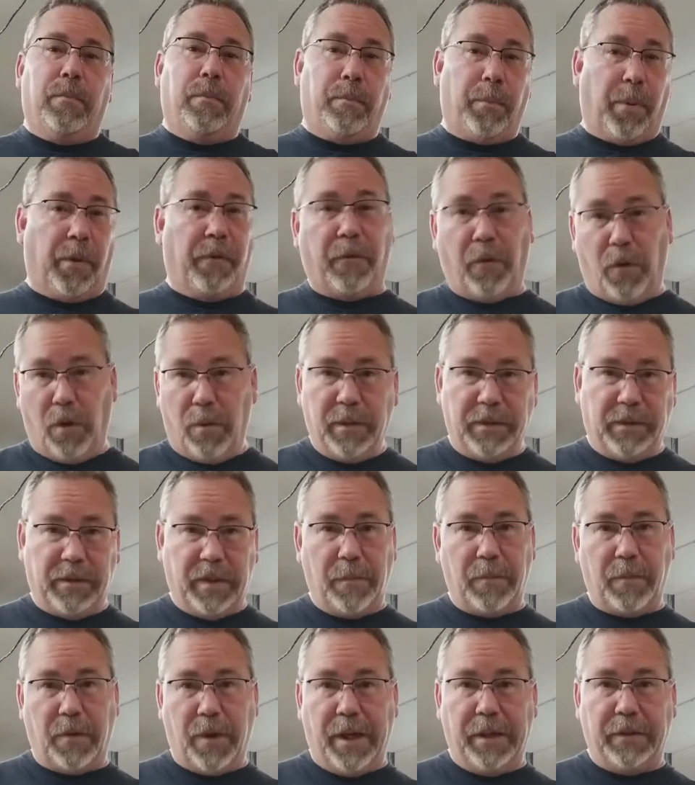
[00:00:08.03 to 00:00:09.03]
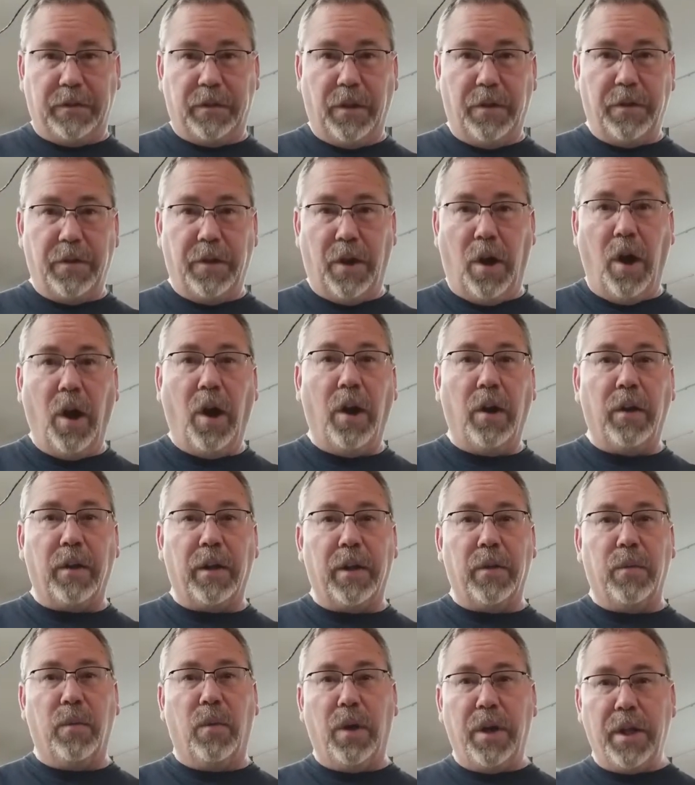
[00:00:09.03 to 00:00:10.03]
Performance upgrades on your
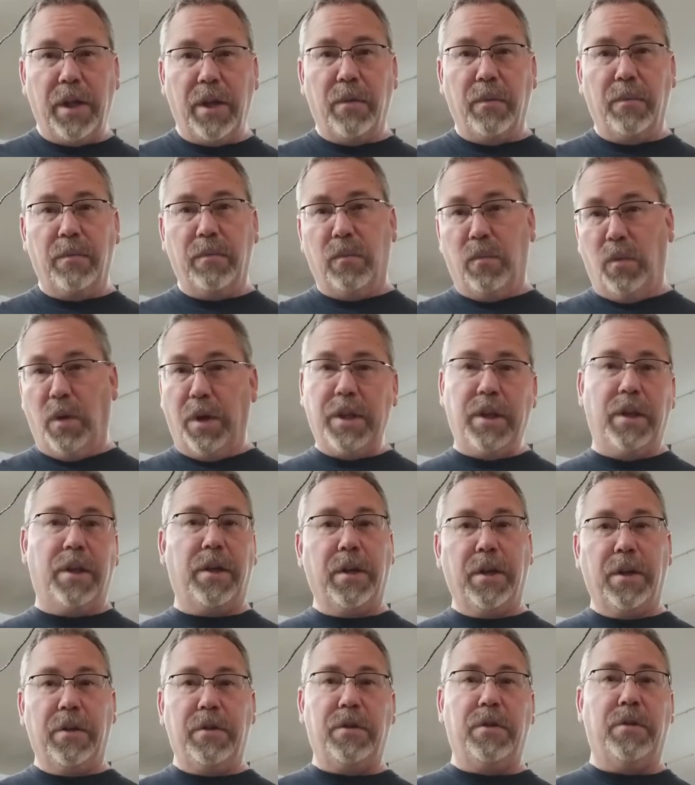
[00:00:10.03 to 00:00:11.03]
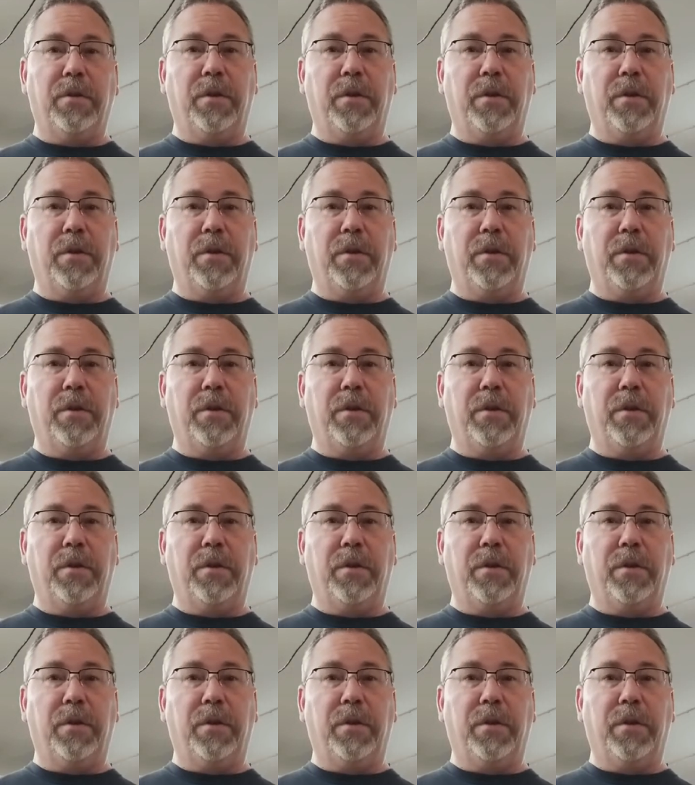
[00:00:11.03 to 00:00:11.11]
Harley. What are you going to do?